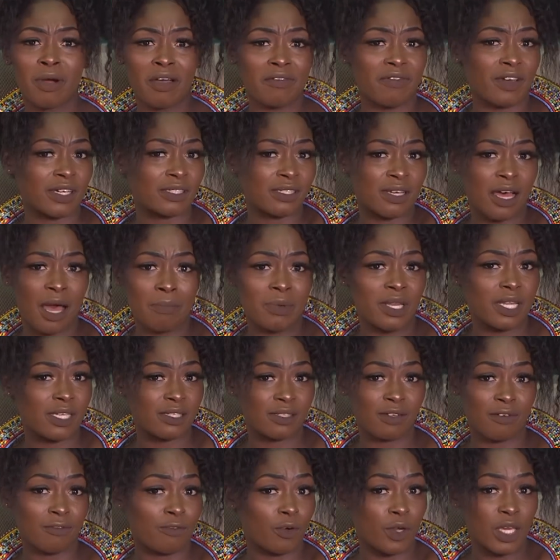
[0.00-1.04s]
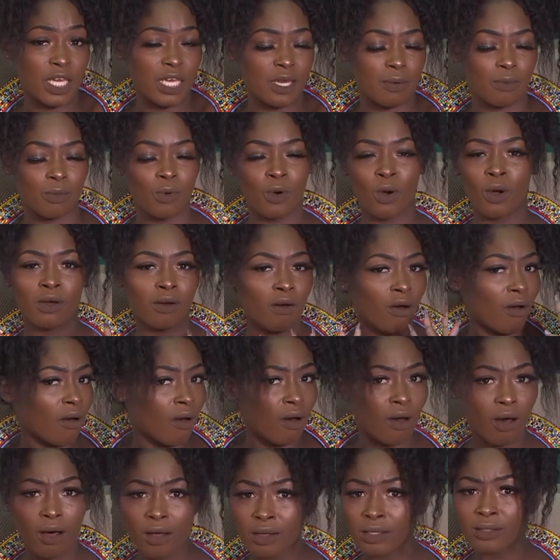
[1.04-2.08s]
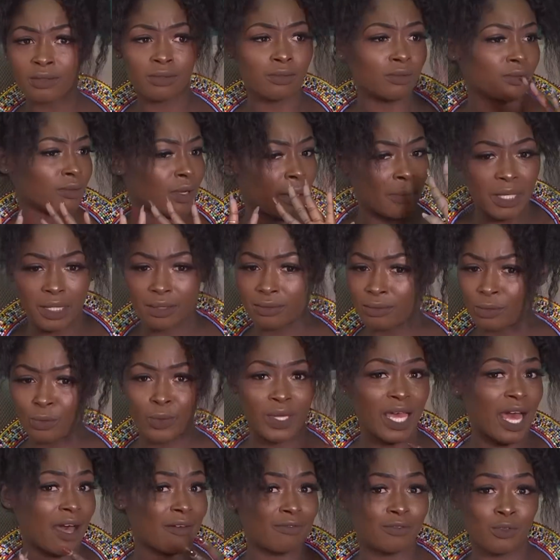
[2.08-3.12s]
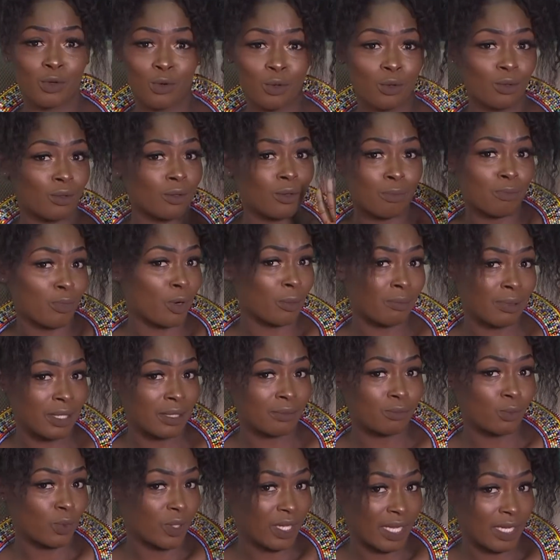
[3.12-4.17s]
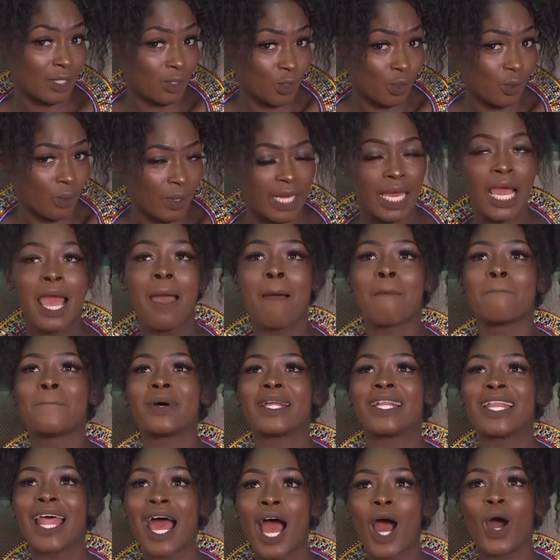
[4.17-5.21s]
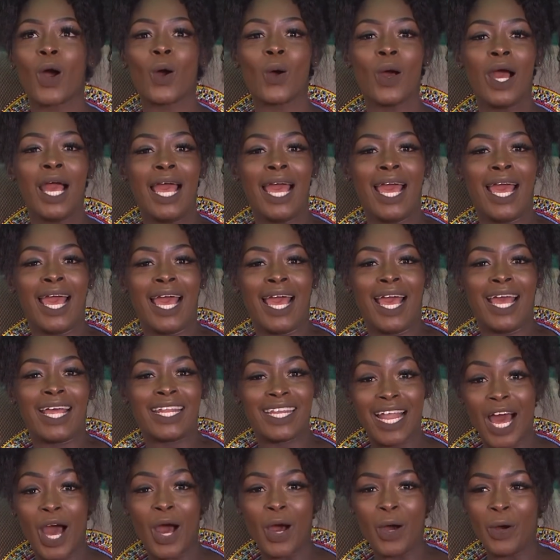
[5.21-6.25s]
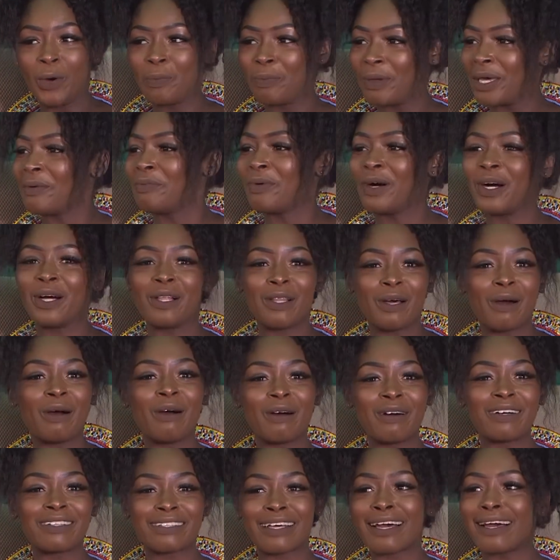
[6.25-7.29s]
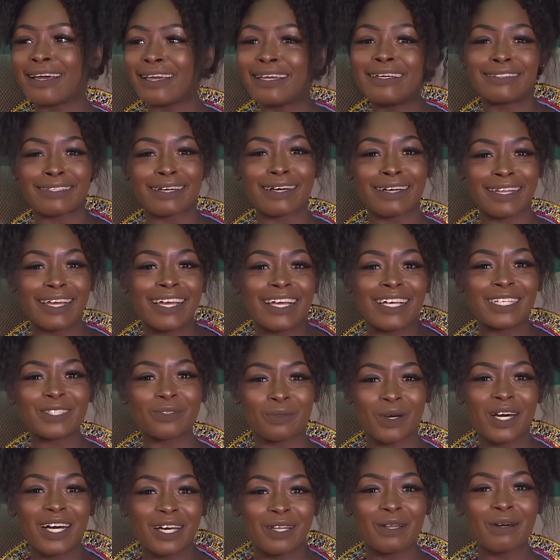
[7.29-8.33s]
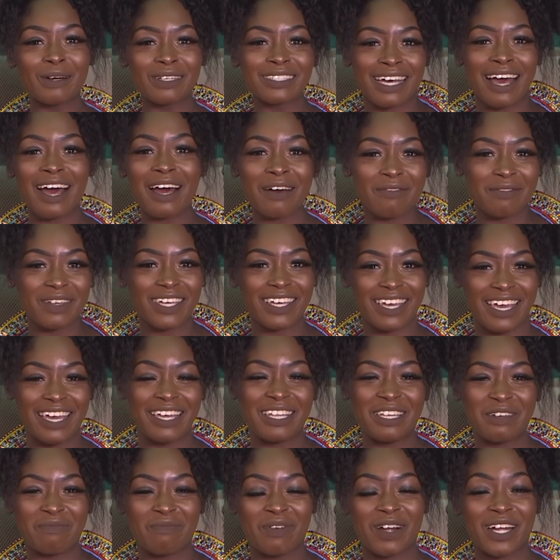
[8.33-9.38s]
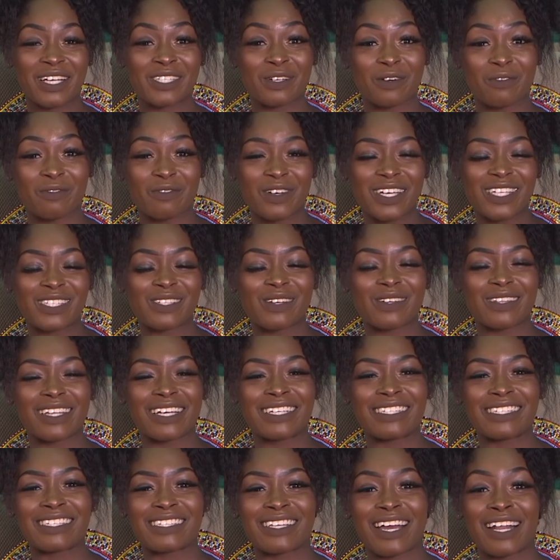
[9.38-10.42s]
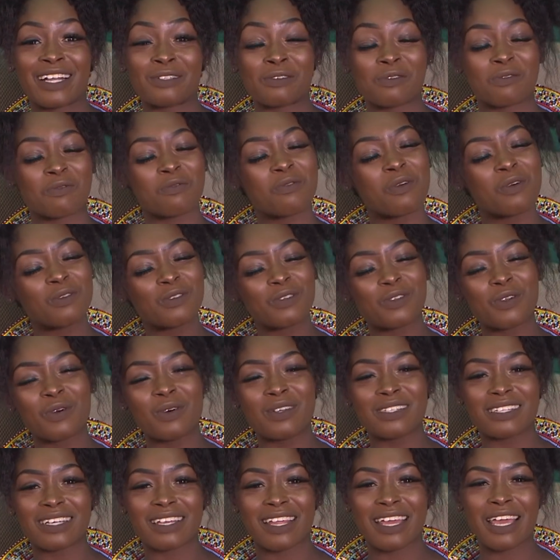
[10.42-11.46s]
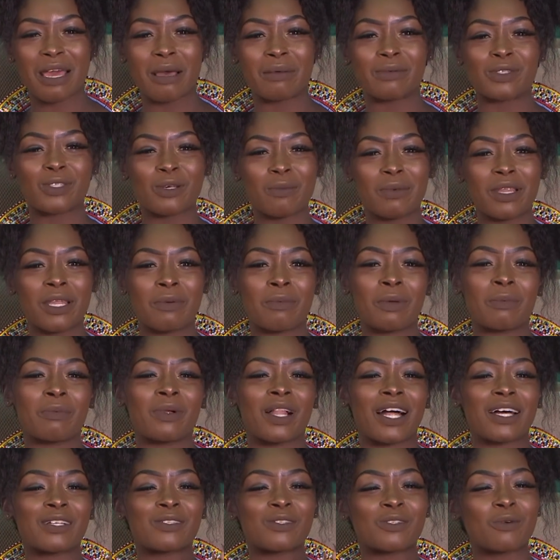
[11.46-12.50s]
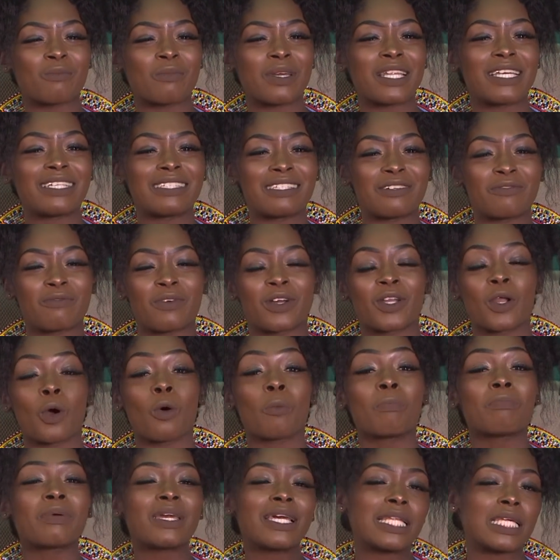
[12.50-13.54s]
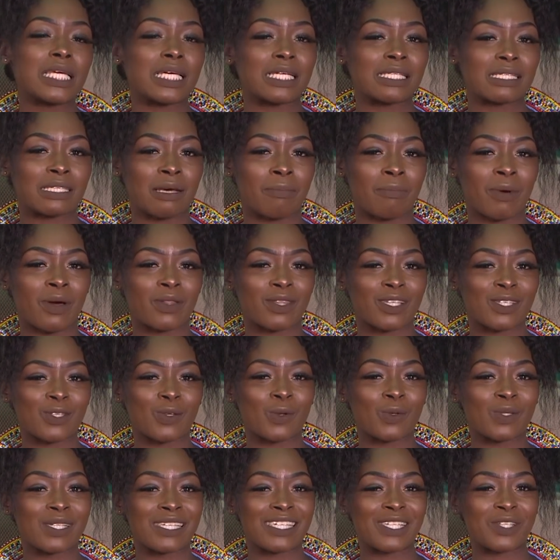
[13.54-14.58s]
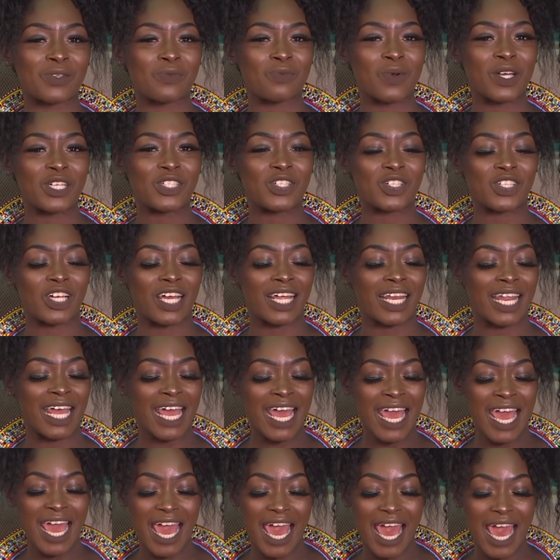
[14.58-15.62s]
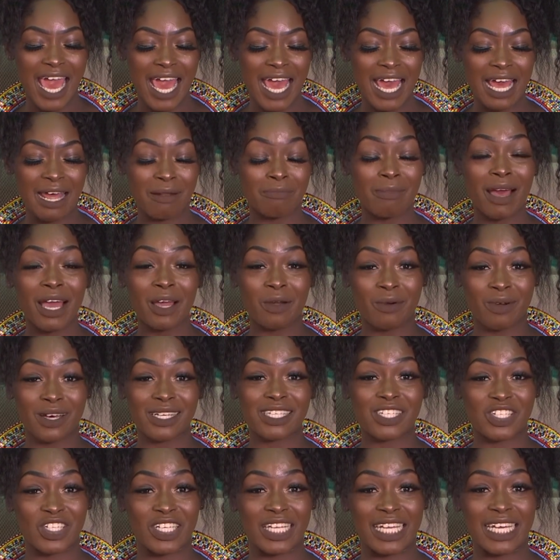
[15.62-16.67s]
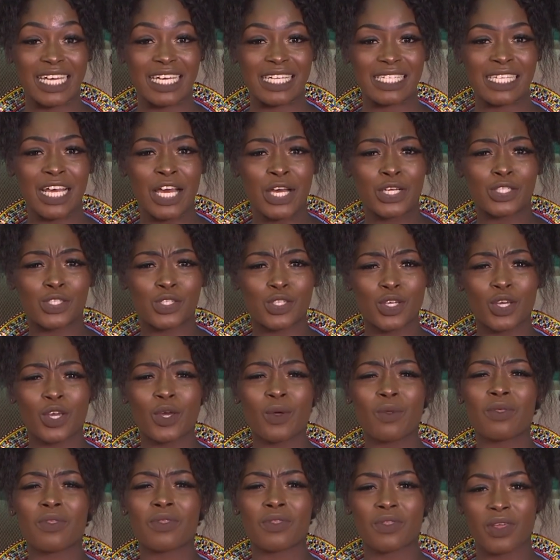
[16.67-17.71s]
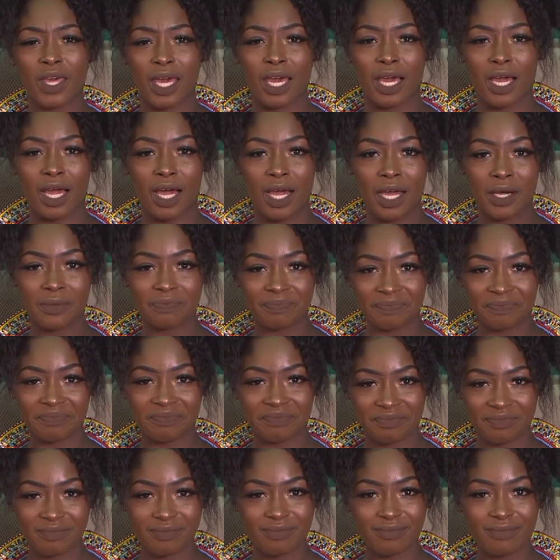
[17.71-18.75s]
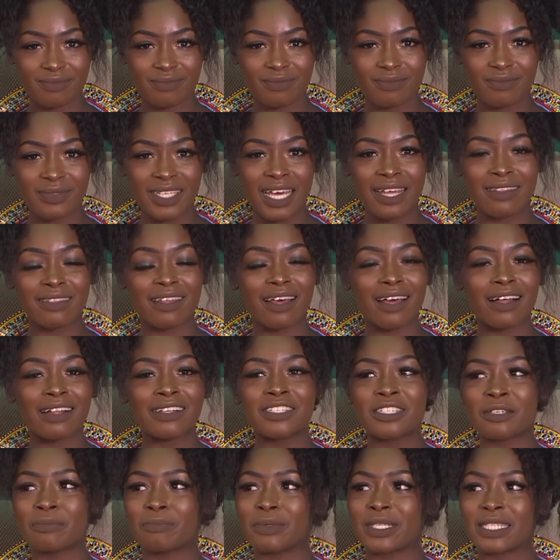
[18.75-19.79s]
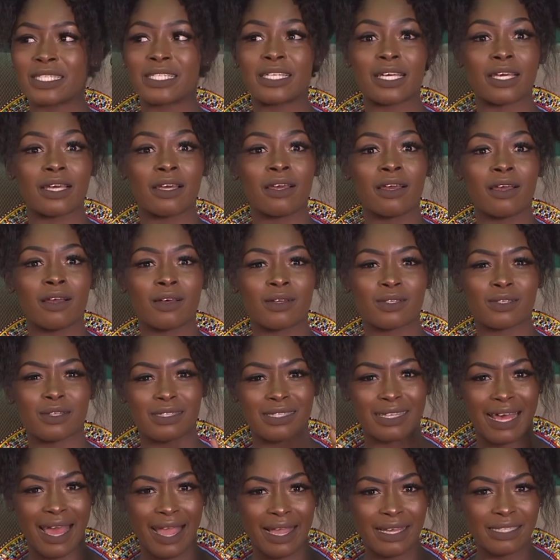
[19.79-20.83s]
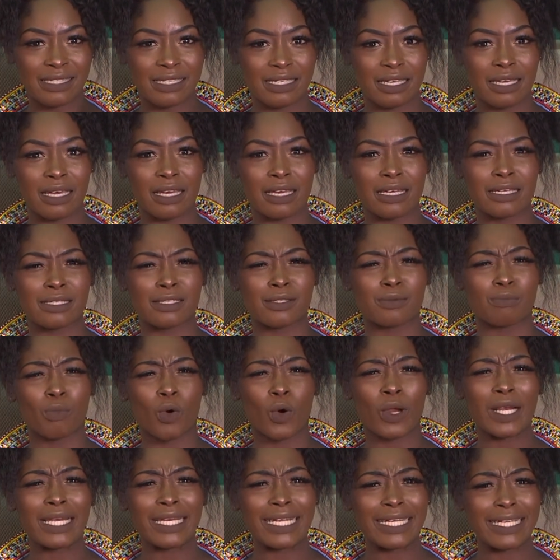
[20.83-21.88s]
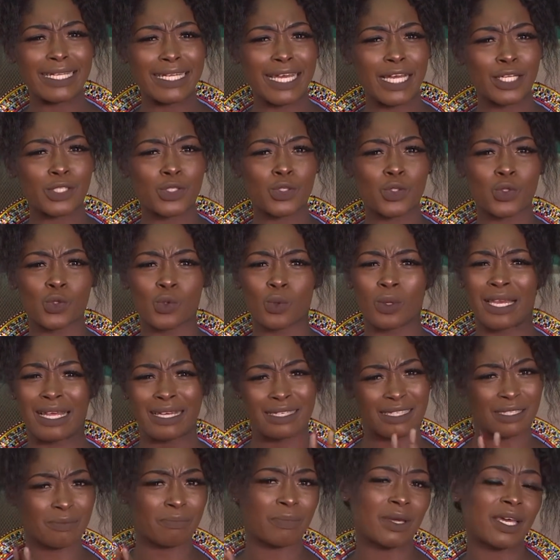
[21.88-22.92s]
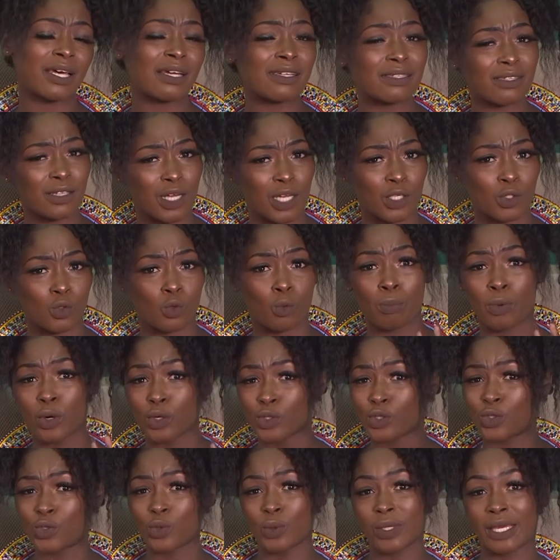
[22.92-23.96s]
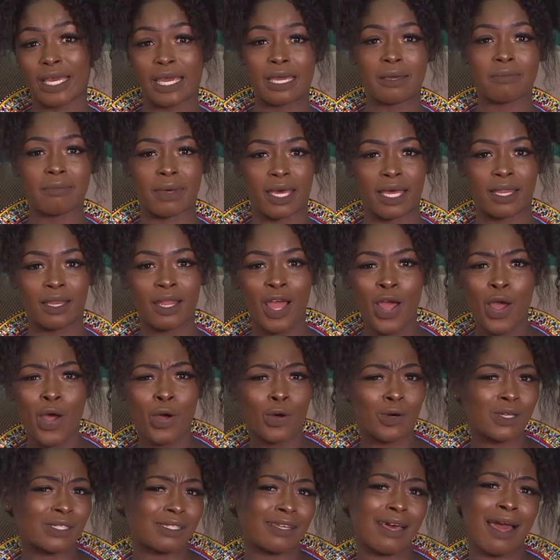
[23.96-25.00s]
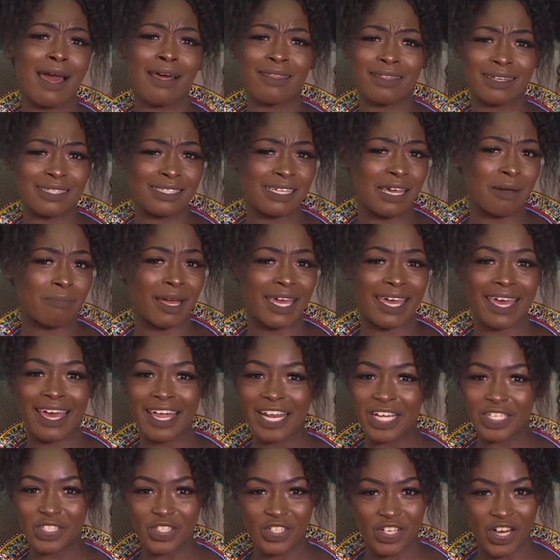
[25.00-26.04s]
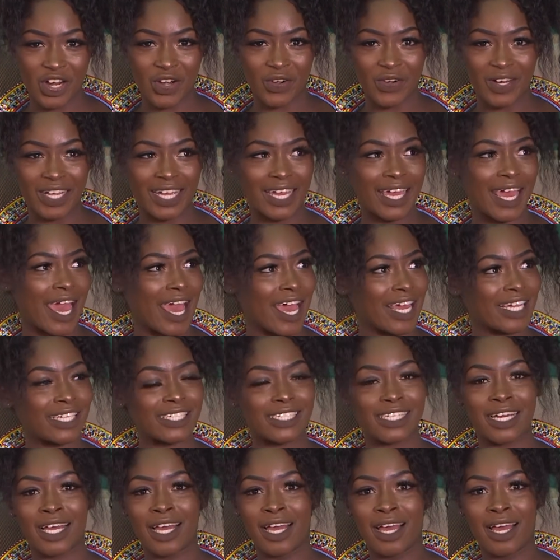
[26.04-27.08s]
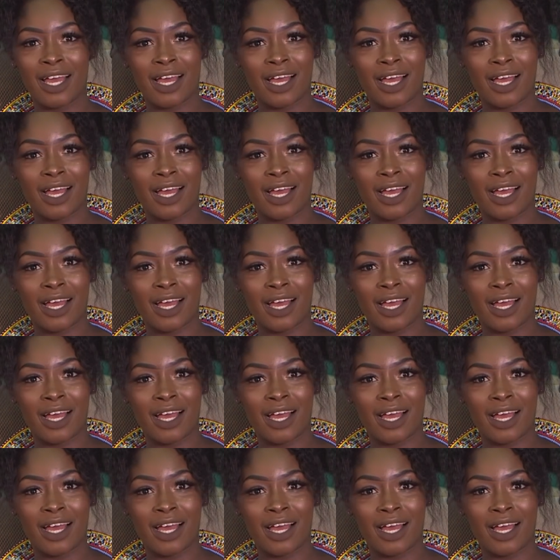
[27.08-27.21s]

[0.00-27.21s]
perfect happiness for him. We have no problem with that, do we? But now people on the internet were not having any part of it, so they decided to throw stones at him. So many people have so many different opinions about this whole situation. And my question is, do you think the LGBT society is more lenient to lesbians as opposed to gay men? Because the other day, McKenna and Jerry and